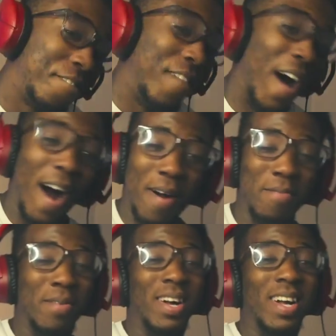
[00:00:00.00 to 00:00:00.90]

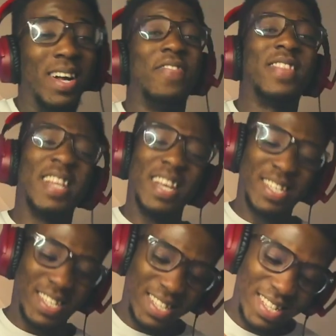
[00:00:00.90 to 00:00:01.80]
warm. If
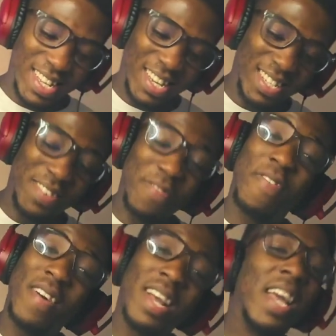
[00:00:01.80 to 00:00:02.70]
this need,
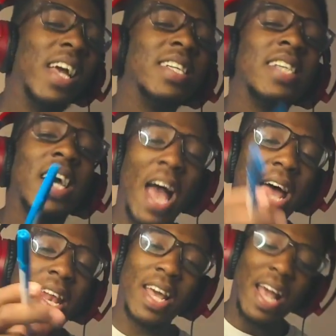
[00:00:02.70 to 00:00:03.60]
he is the
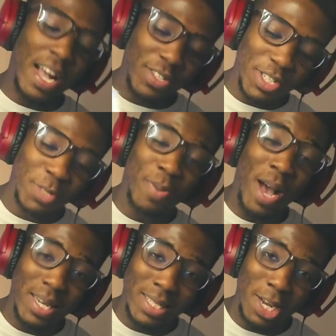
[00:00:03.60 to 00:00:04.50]
kind of guy to
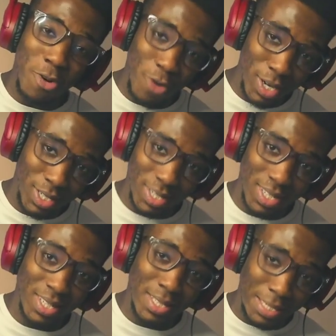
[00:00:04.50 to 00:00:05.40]
inspire a
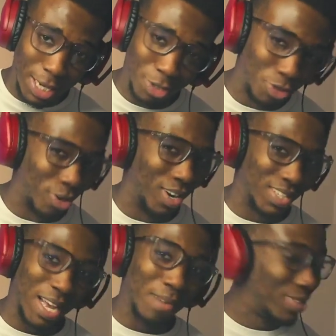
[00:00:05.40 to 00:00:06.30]
generation to take
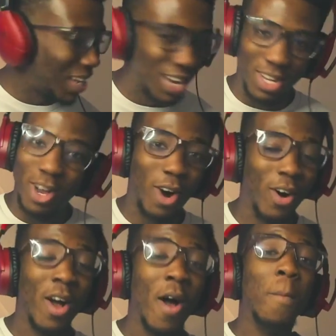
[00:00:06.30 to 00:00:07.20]
drugs. I'm telling
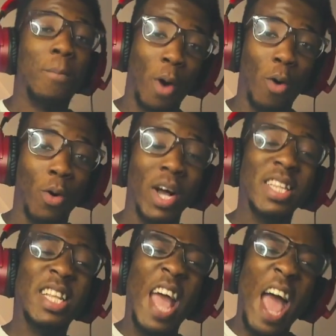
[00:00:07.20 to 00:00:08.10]
y'all, bro,
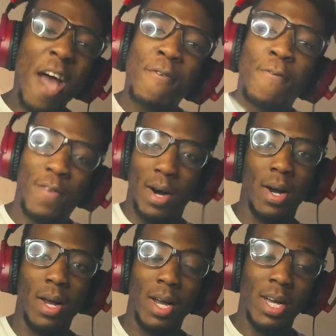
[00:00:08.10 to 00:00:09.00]
the effort
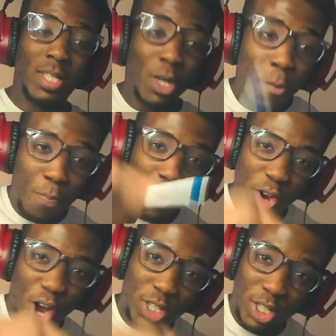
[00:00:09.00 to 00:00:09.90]
into the
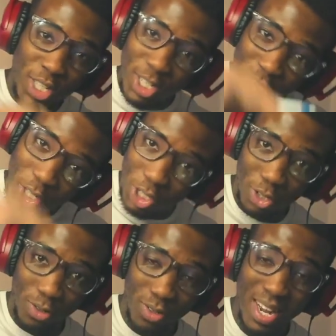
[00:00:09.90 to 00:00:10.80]
production of this
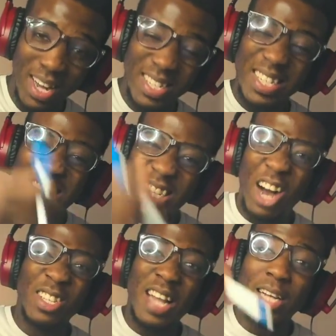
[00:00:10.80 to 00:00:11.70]
tune to
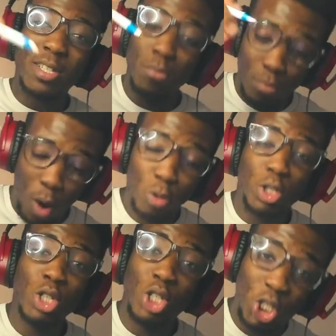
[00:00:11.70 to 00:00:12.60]
sound like the
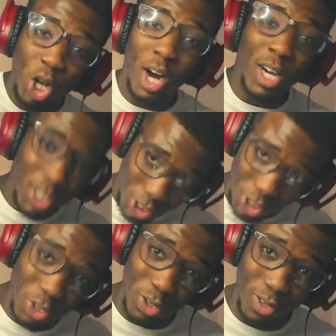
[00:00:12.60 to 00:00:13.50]
most junk
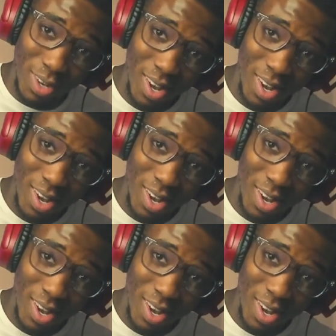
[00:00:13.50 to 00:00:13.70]
tune